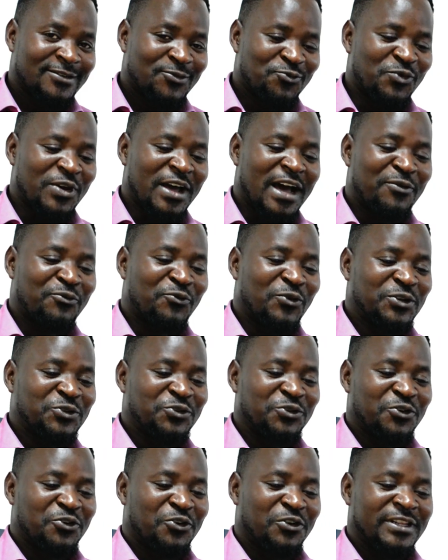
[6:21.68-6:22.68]
we have what we
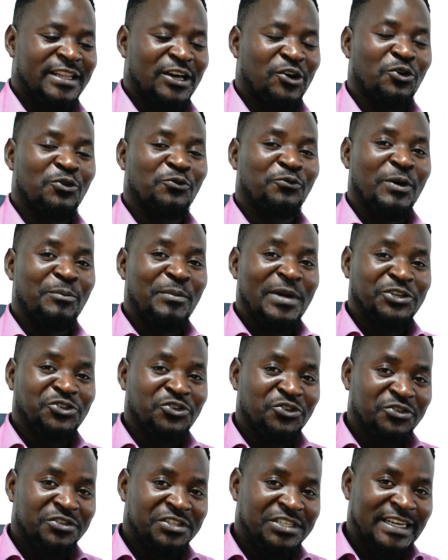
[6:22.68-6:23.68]
call the
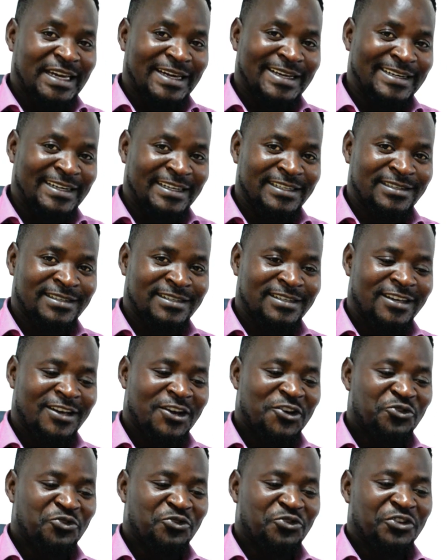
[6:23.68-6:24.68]
confirmation checklist.
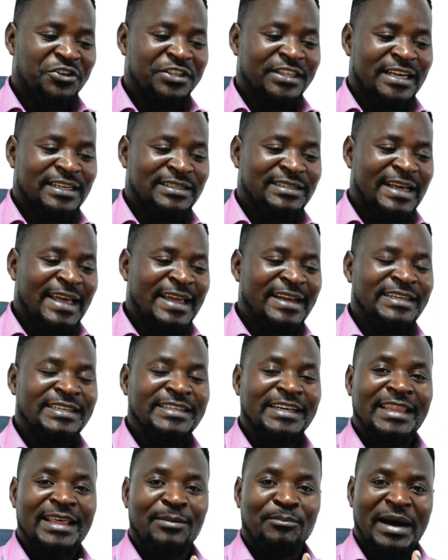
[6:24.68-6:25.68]
You don't just
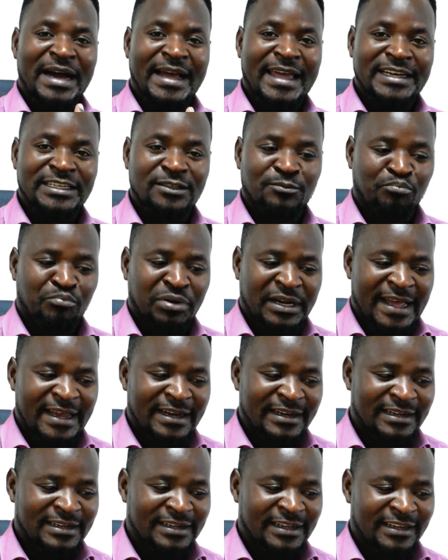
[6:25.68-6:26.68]
enter the market
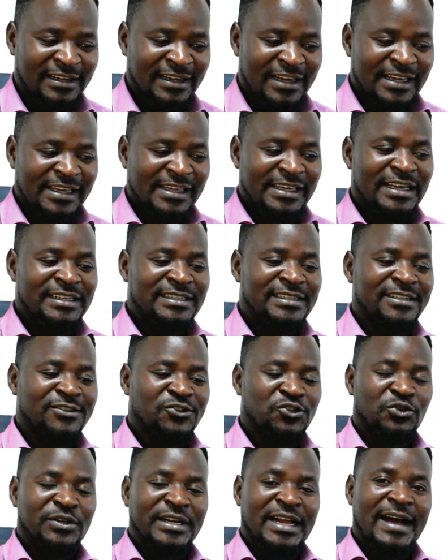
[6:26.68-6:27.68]
blindly. Yes, it's
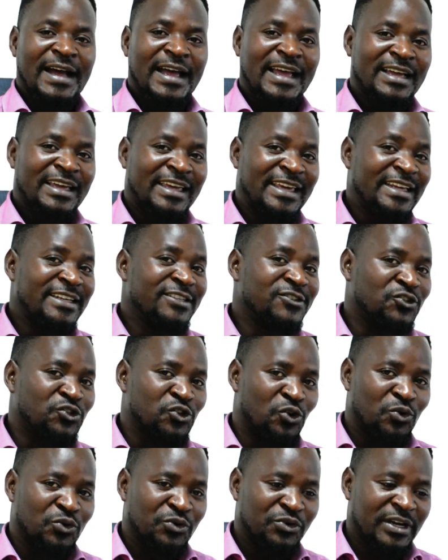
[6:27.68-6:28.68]
on a key
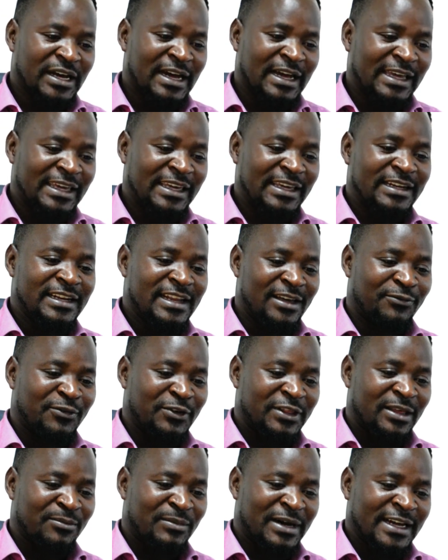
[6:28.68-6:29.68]
zone, a key level
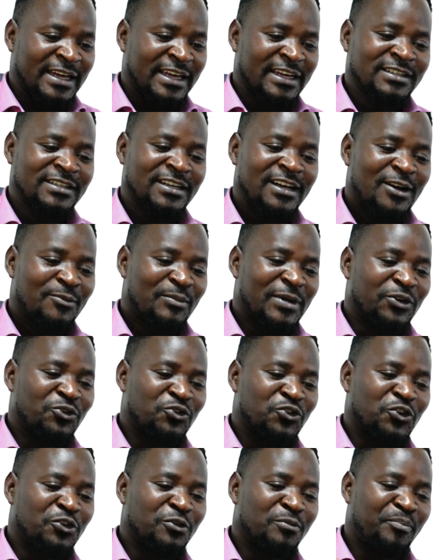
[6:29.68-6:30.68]
in the market, but you
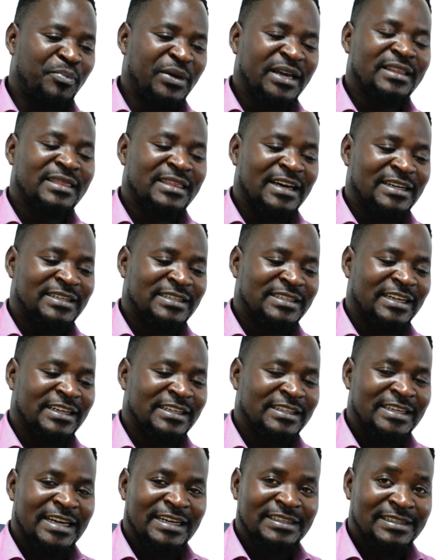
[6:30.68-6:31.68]
don't pick that
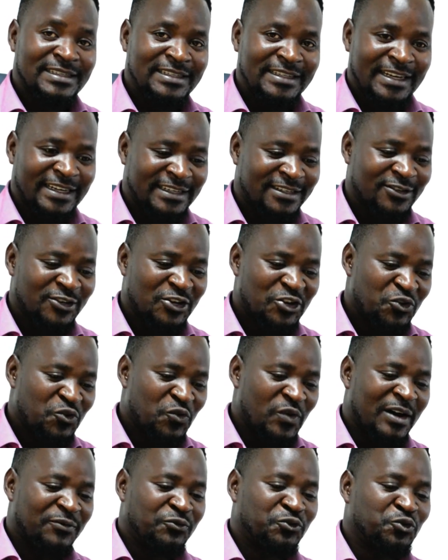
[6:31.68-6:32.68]
trade just yet. You
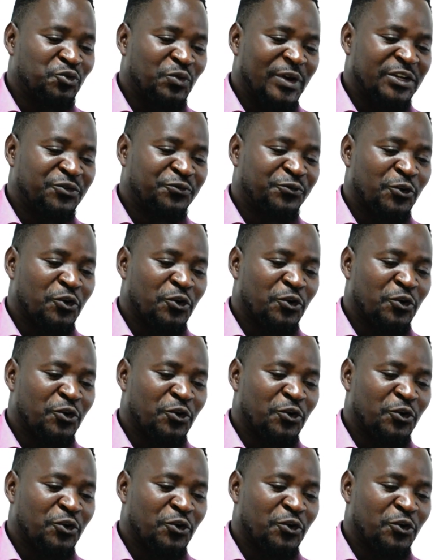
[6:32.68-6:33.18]
have to wait for